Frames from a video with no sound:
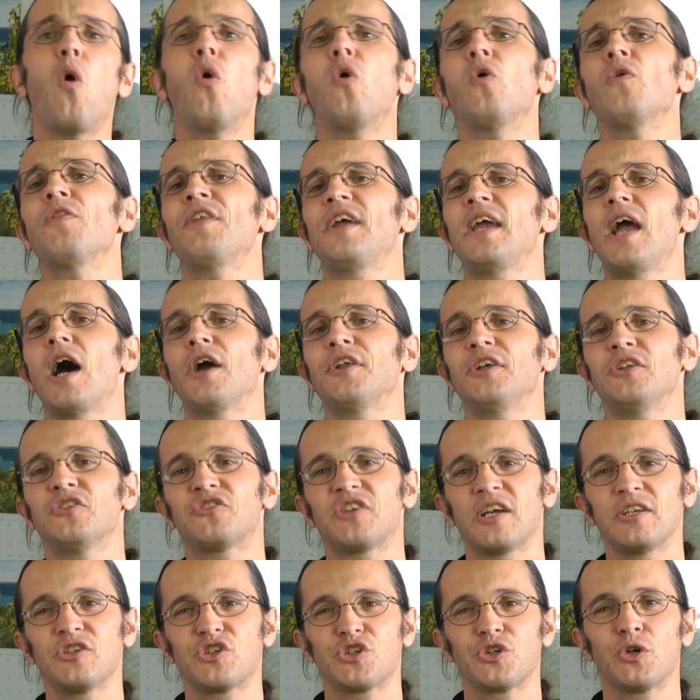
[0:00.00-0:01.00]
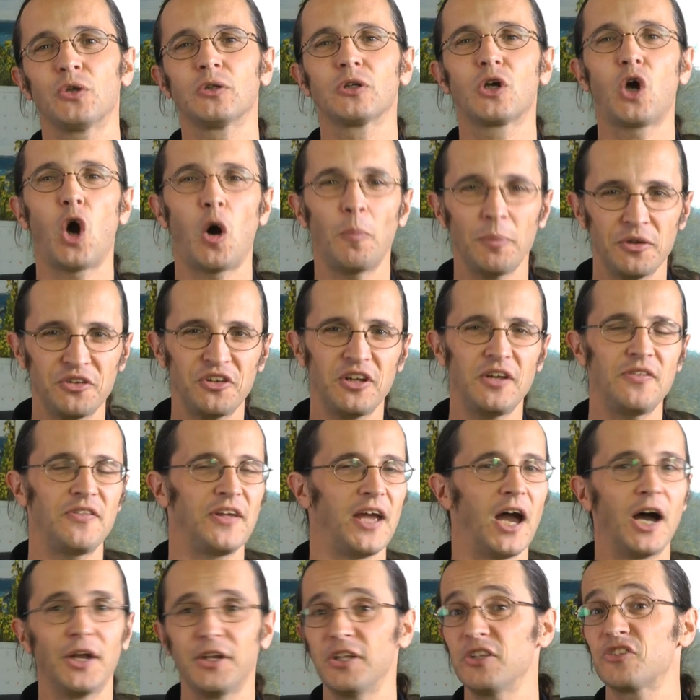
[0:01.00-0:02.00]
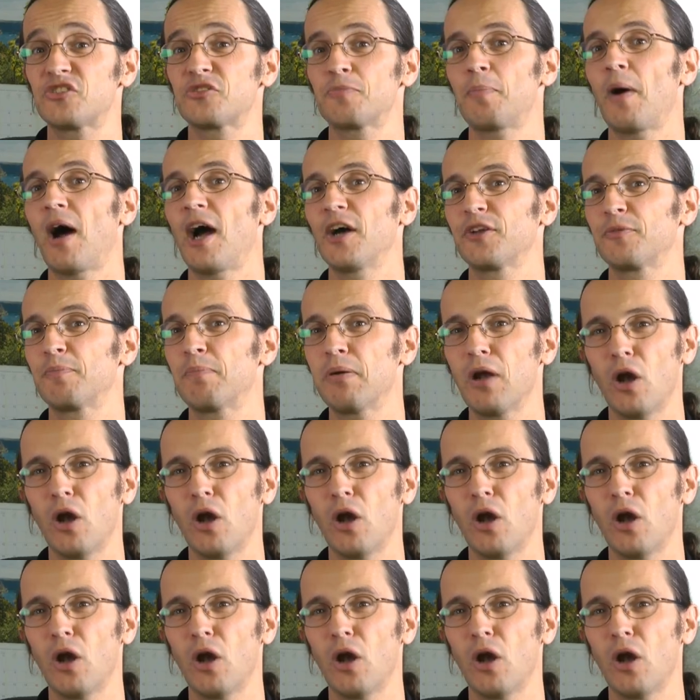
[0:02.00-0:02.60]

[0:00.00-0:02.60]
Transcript: all the unintentional comedy, the uninspired